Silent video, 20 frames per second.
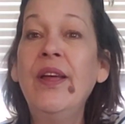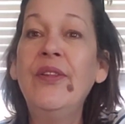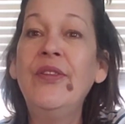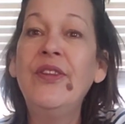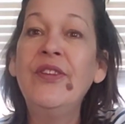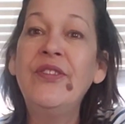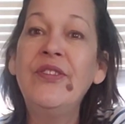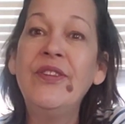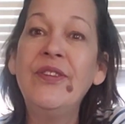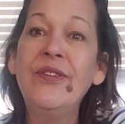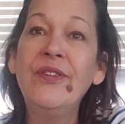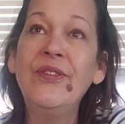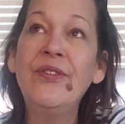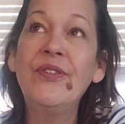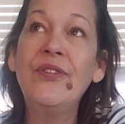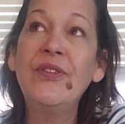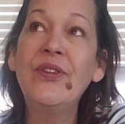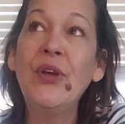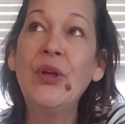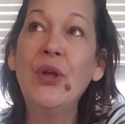This
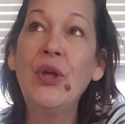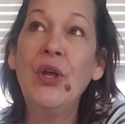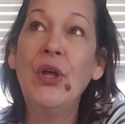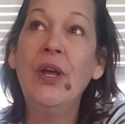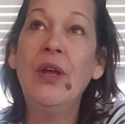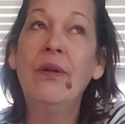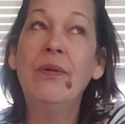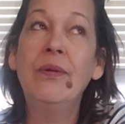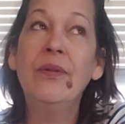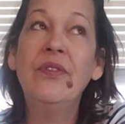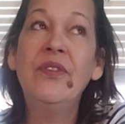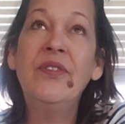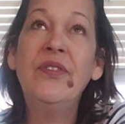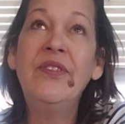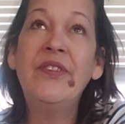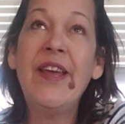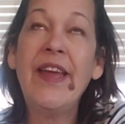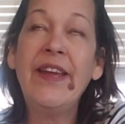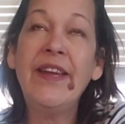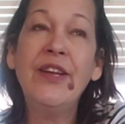is
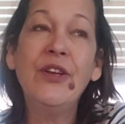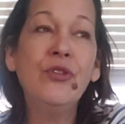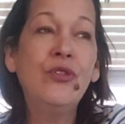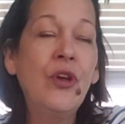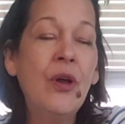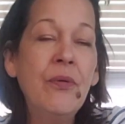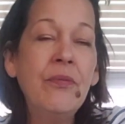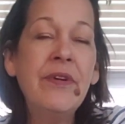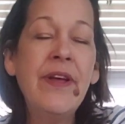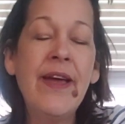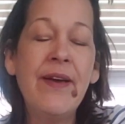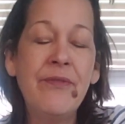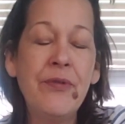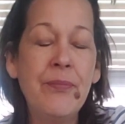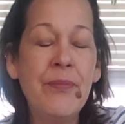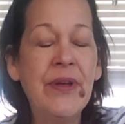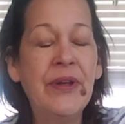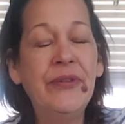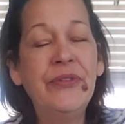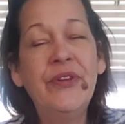saying, don't have a
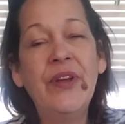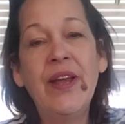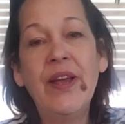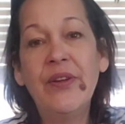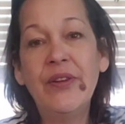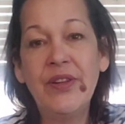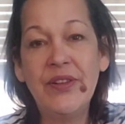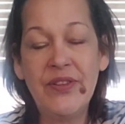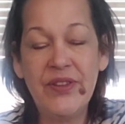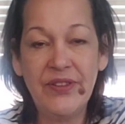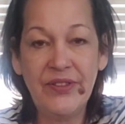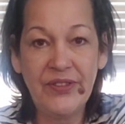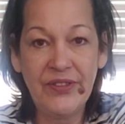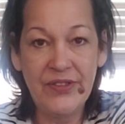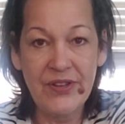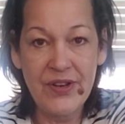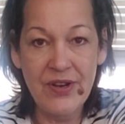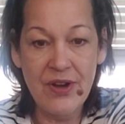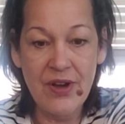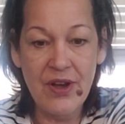meltdown at this
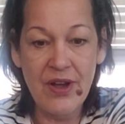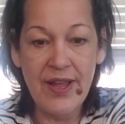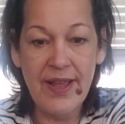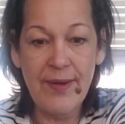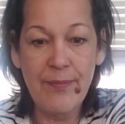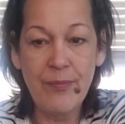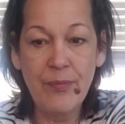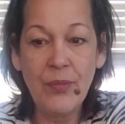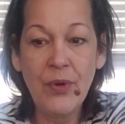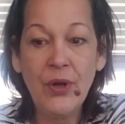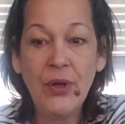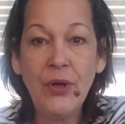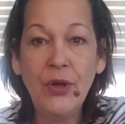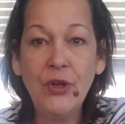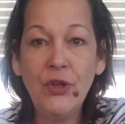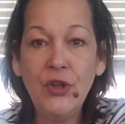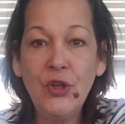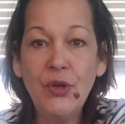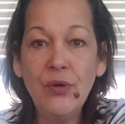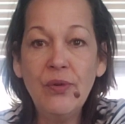time
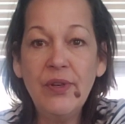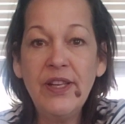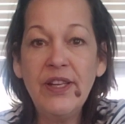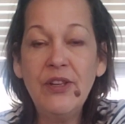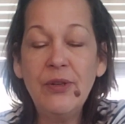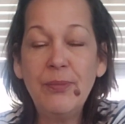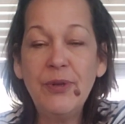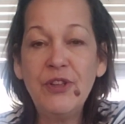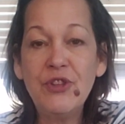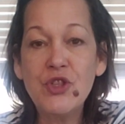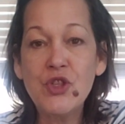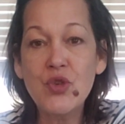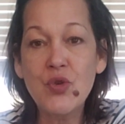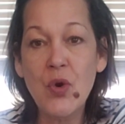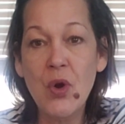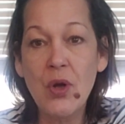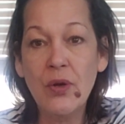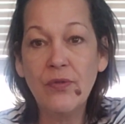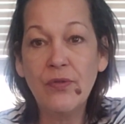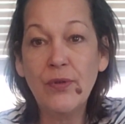you need to be
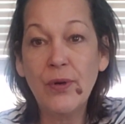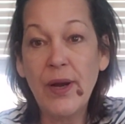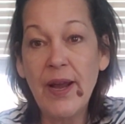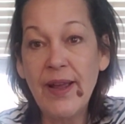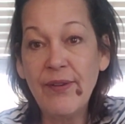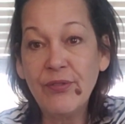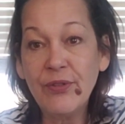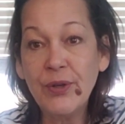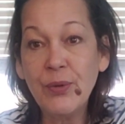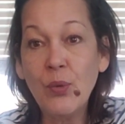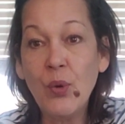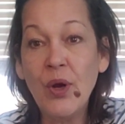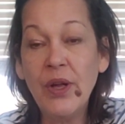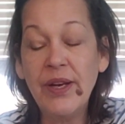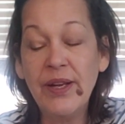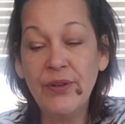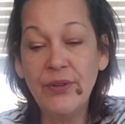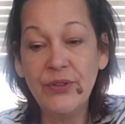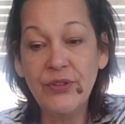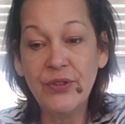strong for everyone
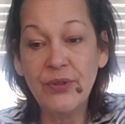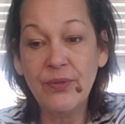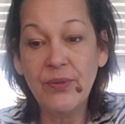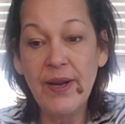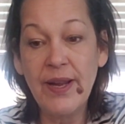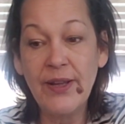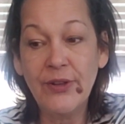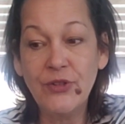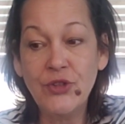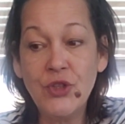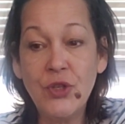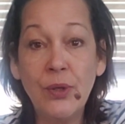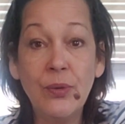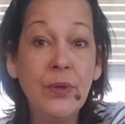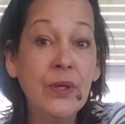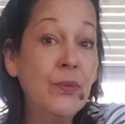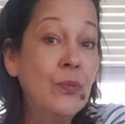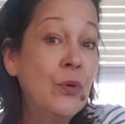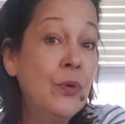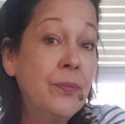else around you.
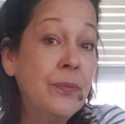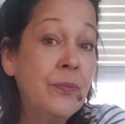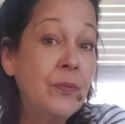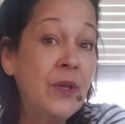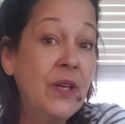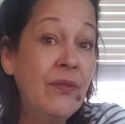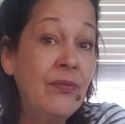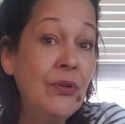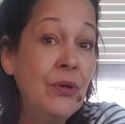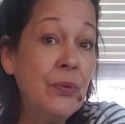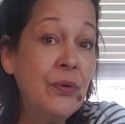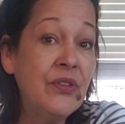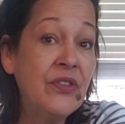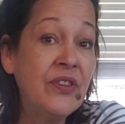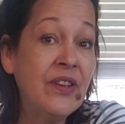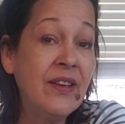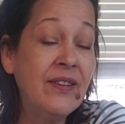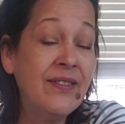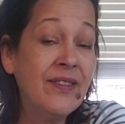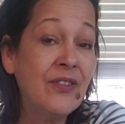It will give you a
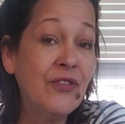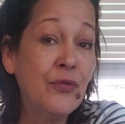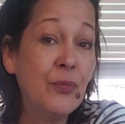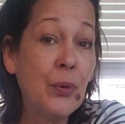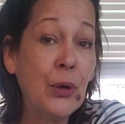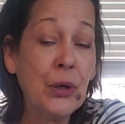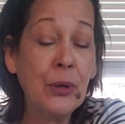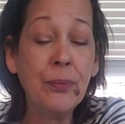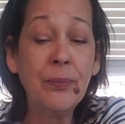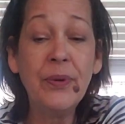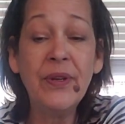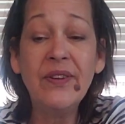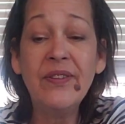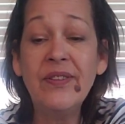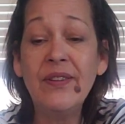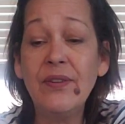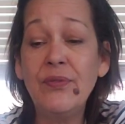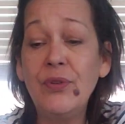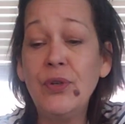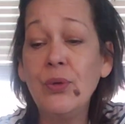sense of
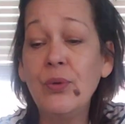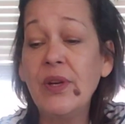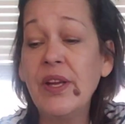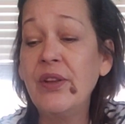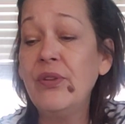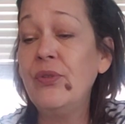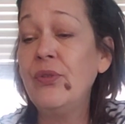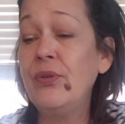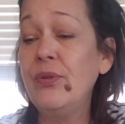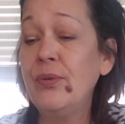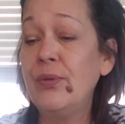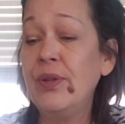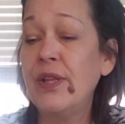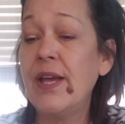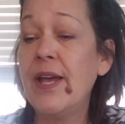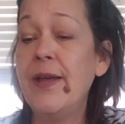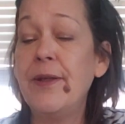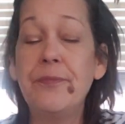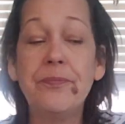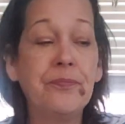purpose if you can do
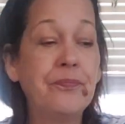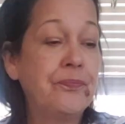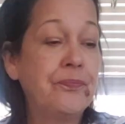that.